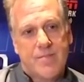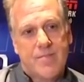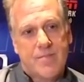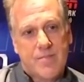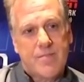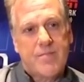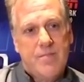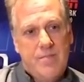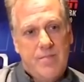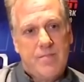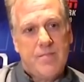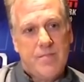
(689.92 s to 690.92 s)

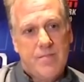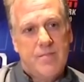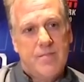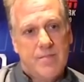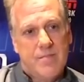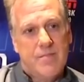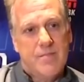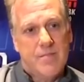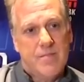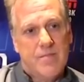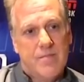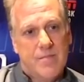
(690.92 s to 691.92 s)

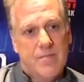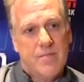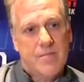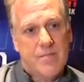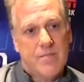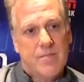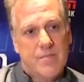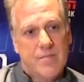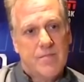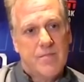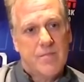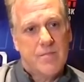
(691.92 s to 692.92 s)

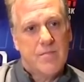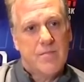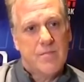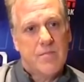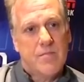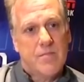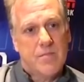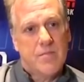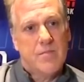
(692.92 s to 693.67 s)
This person isn't speaking.